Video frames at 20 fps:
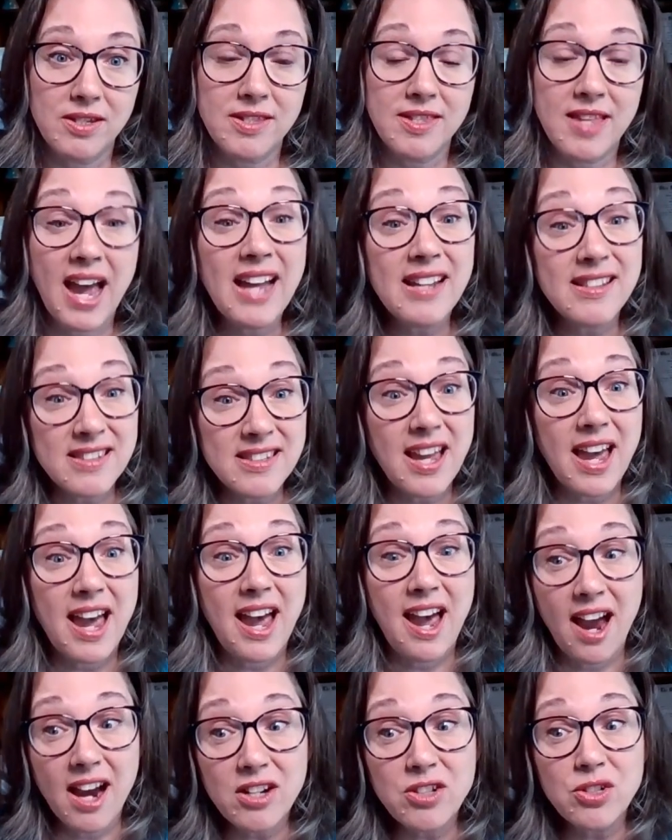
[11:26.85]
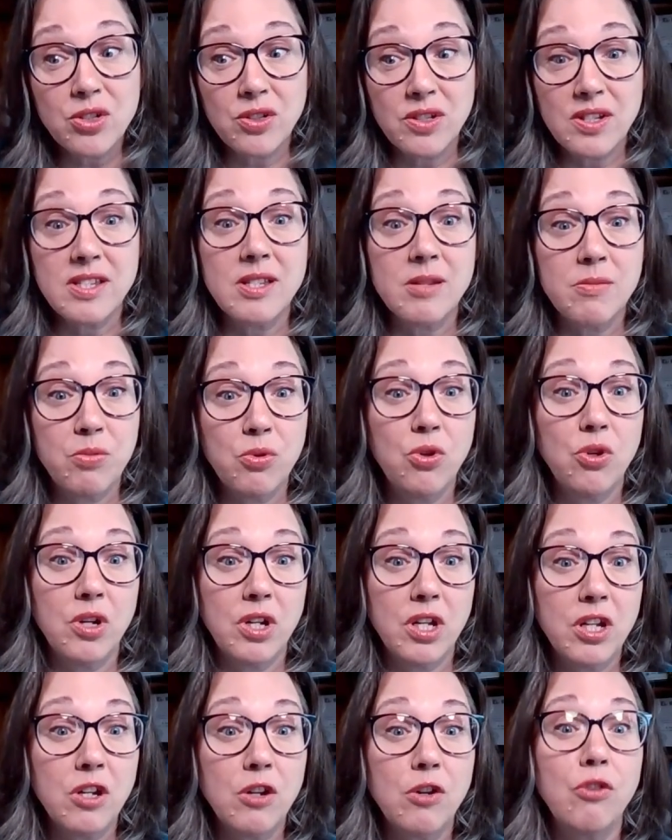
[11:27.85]
That's actually
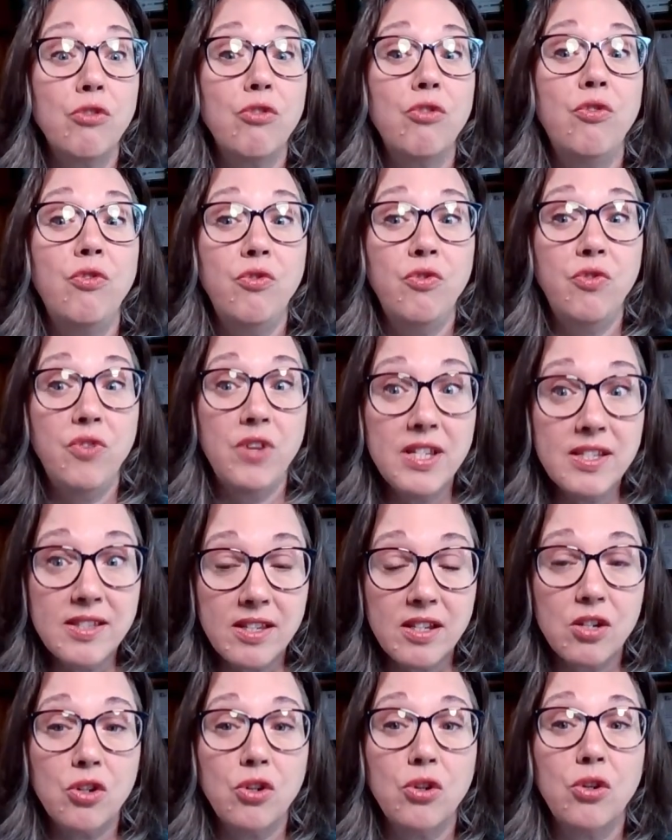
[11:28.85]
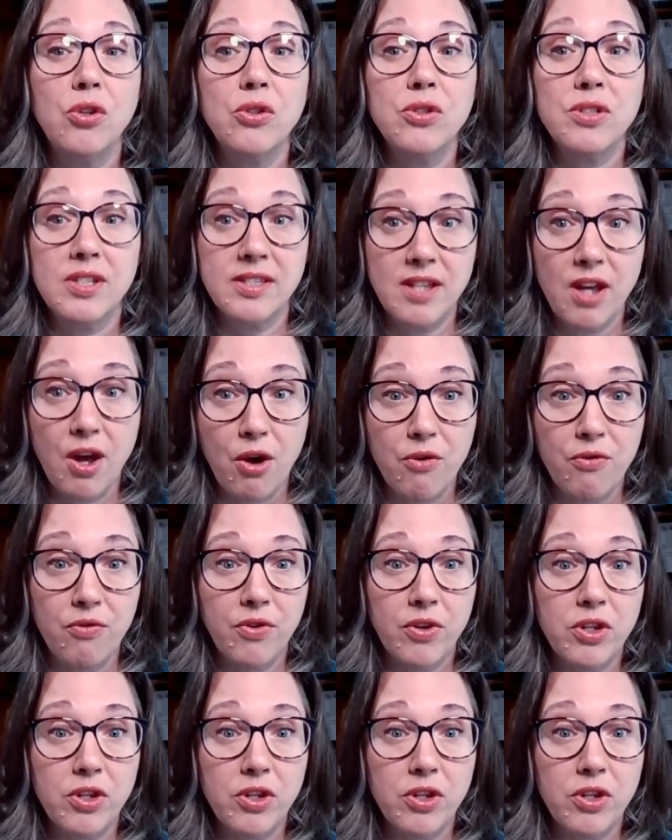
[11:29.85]
supporting your physical self,